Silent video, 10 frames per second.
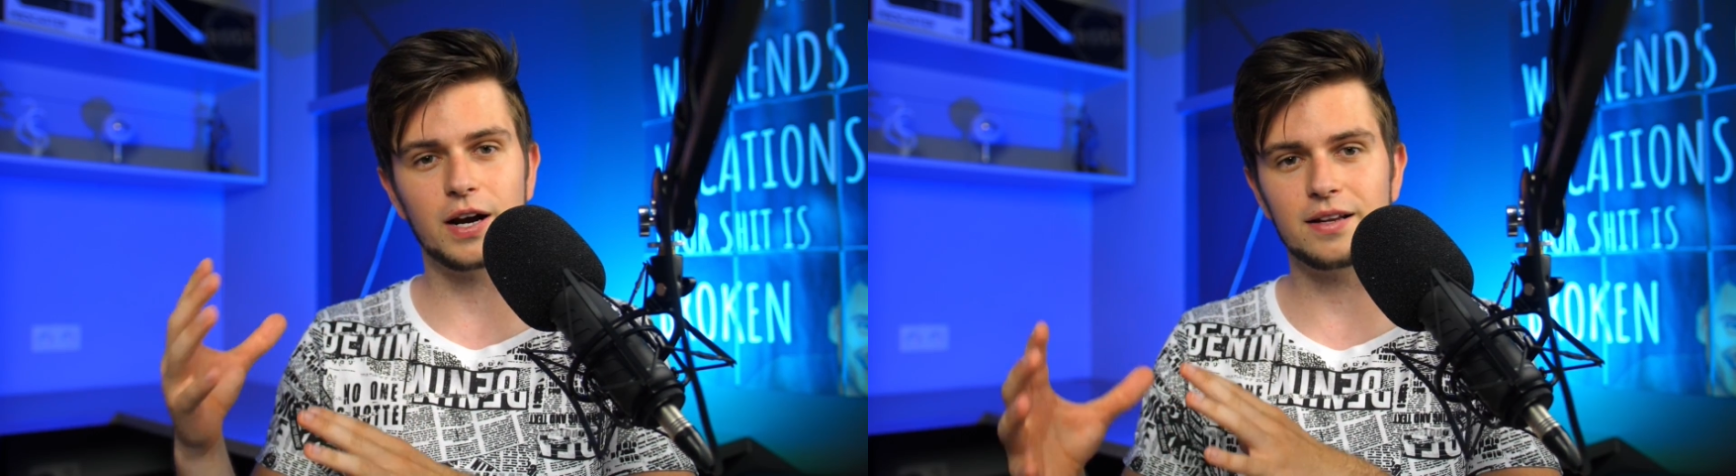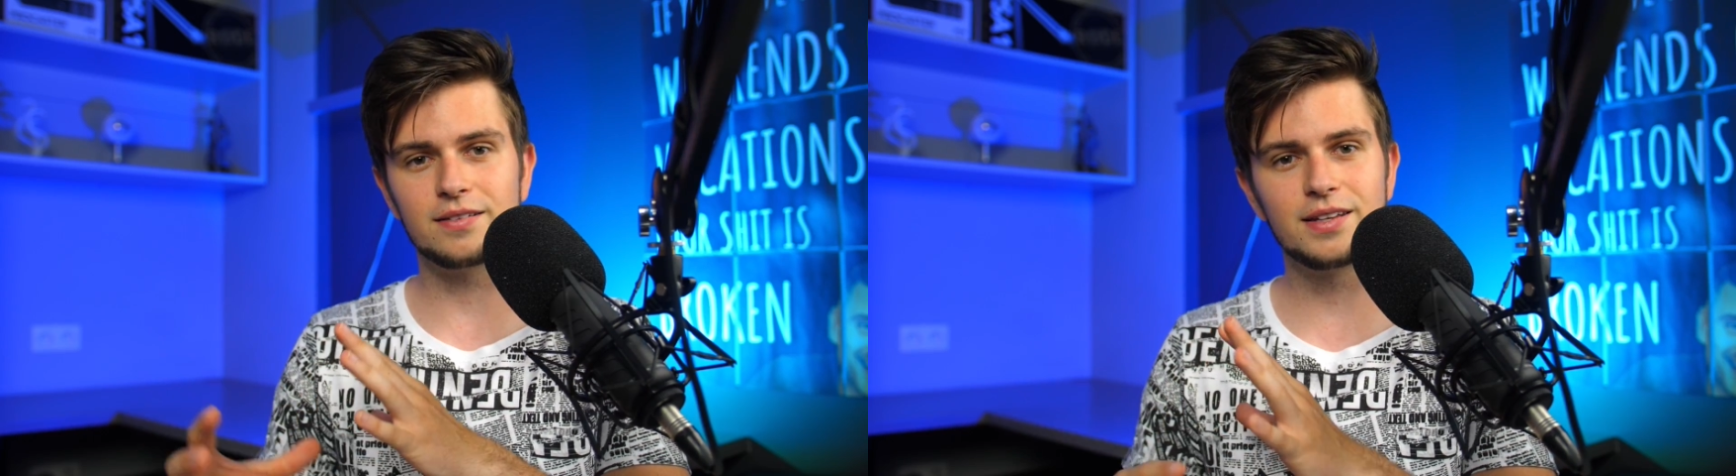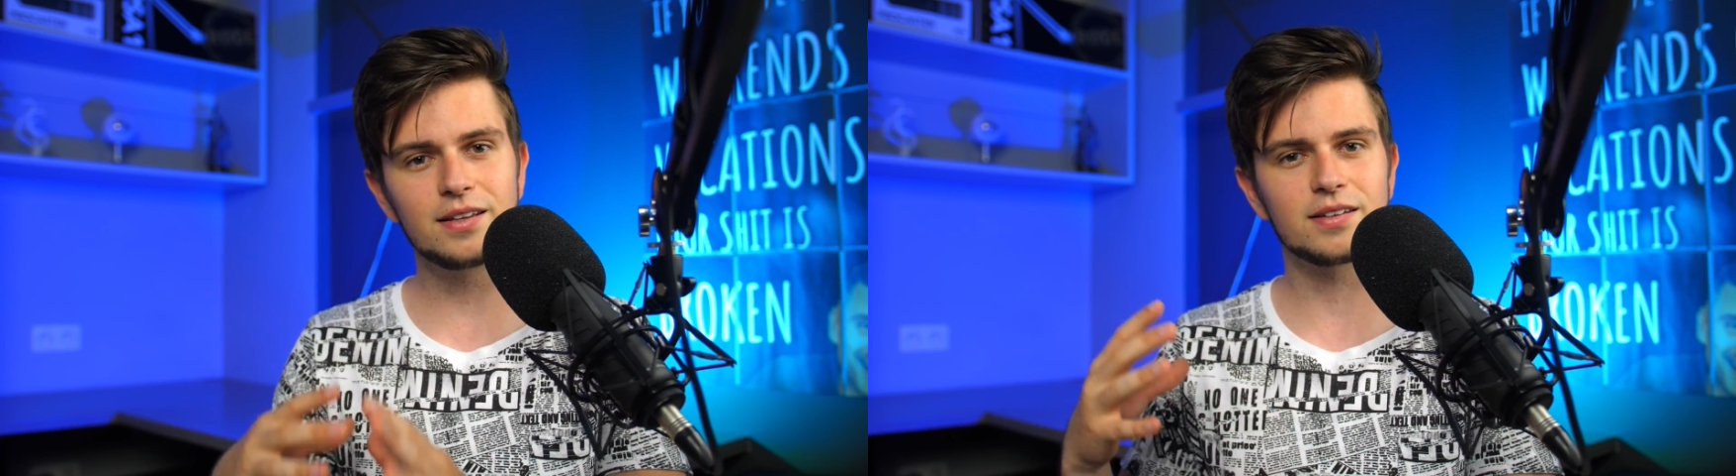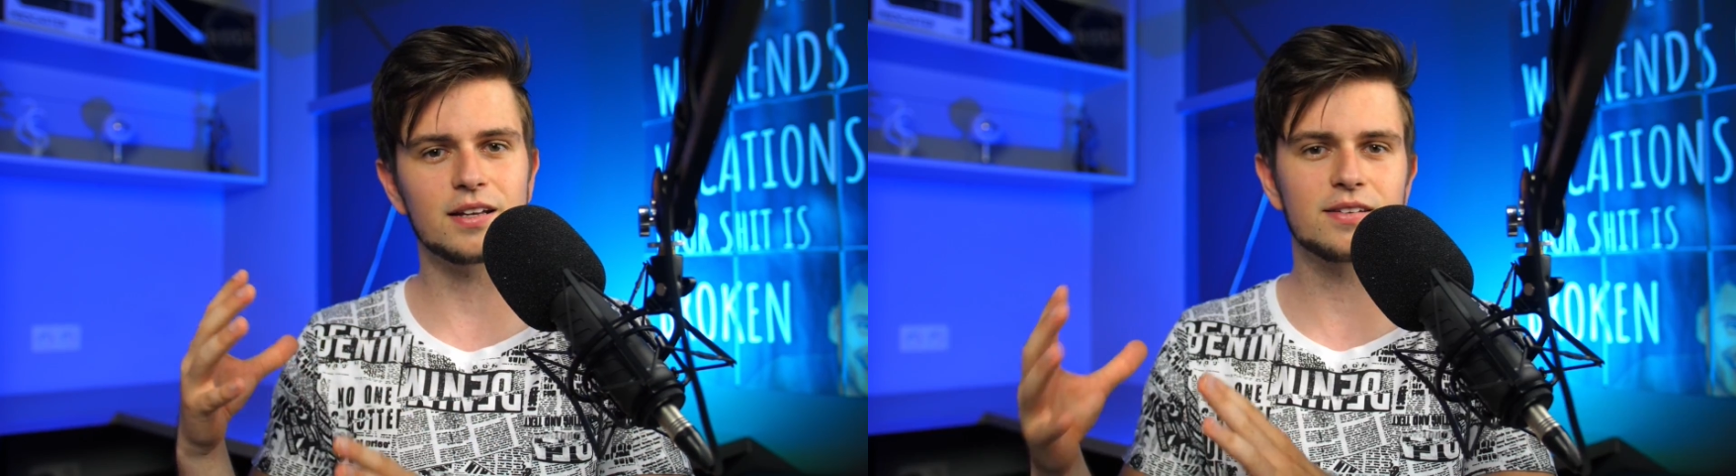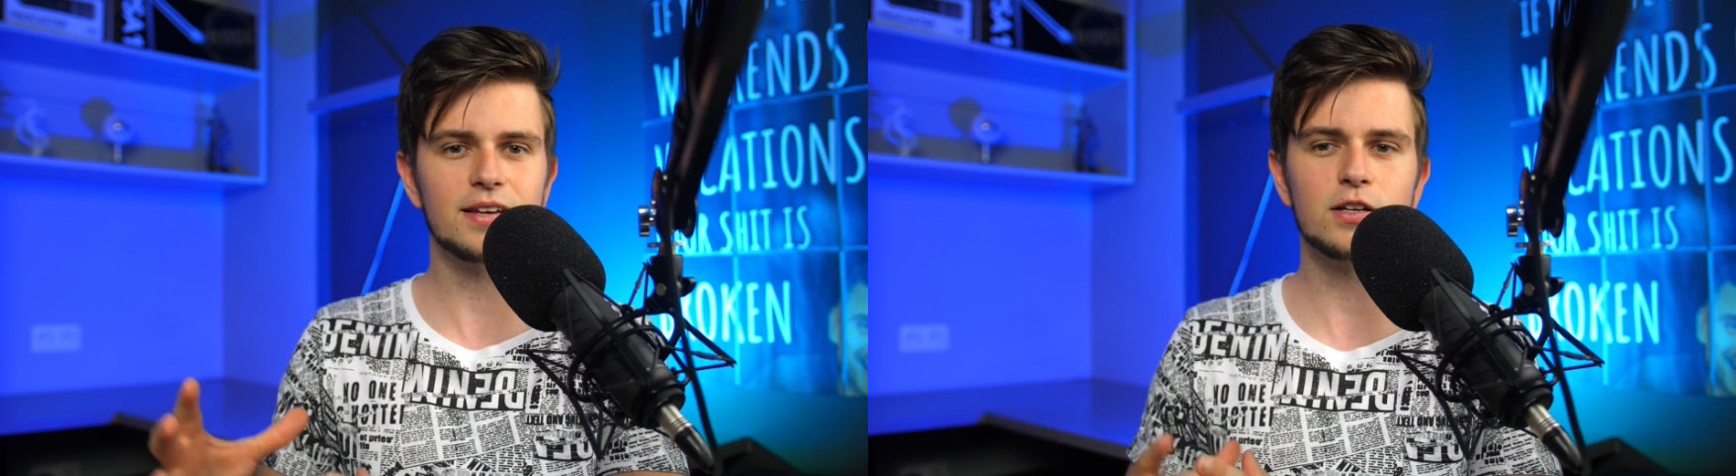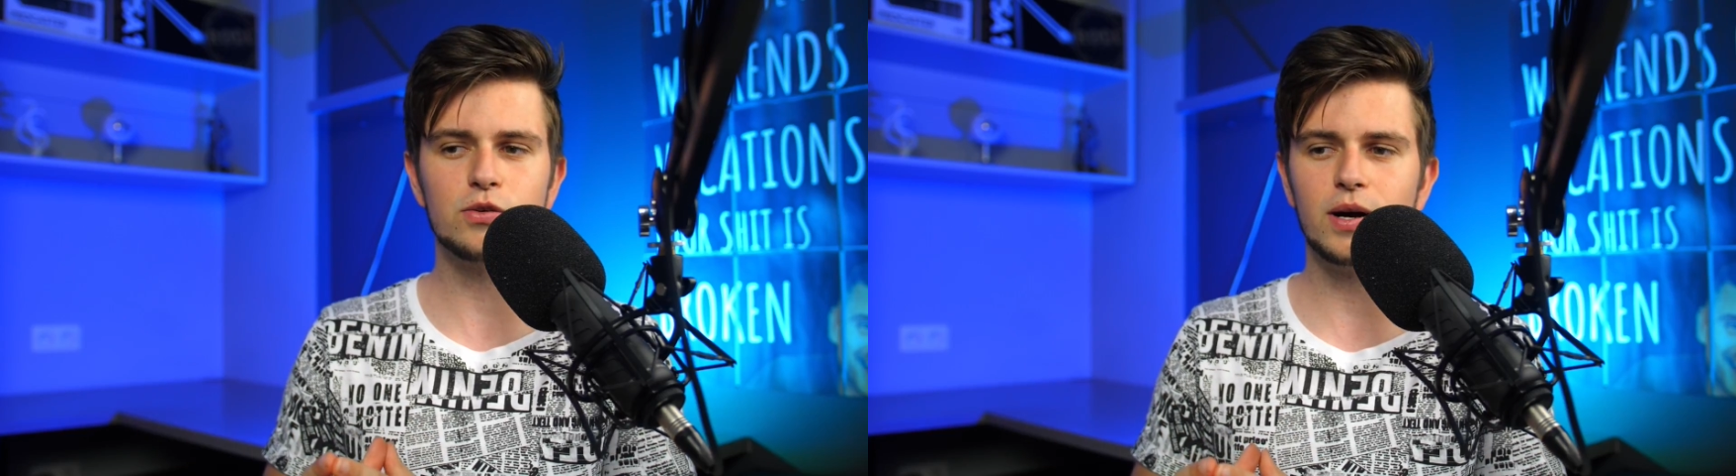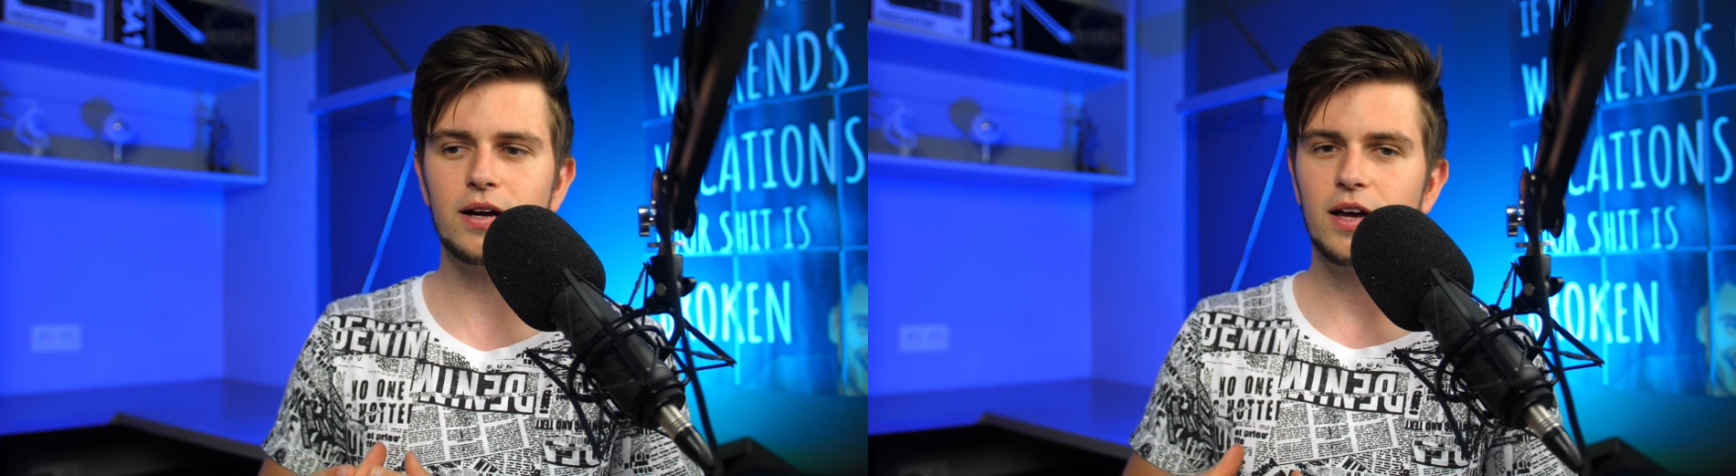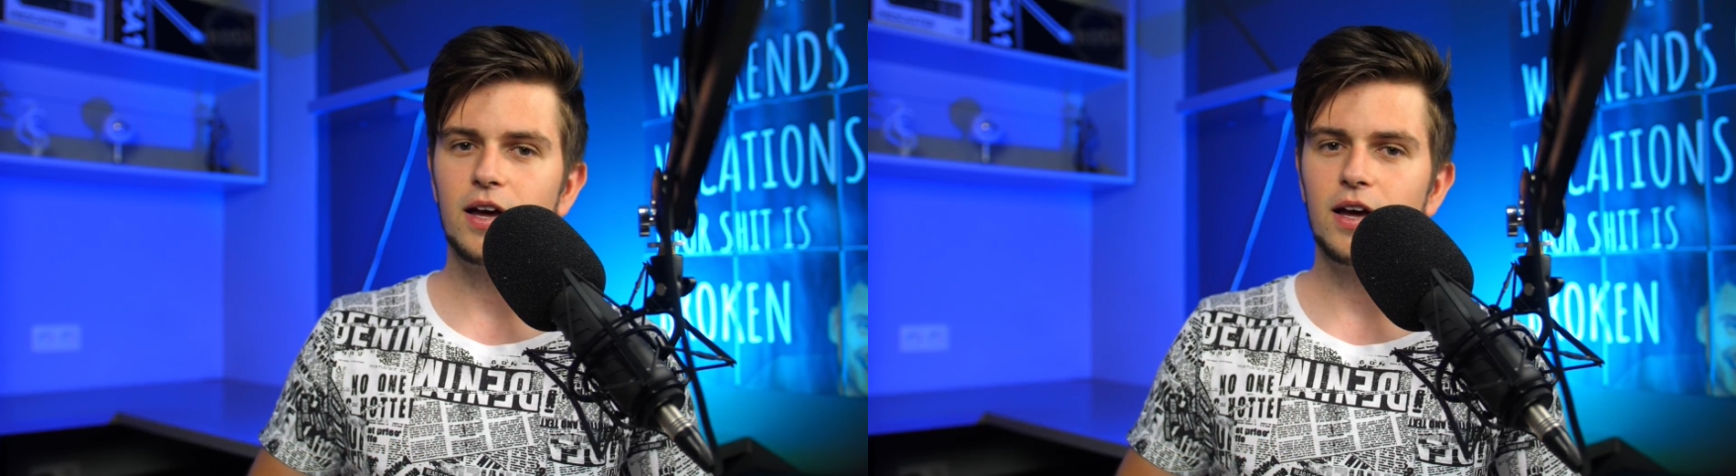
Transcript: IDs, etc.,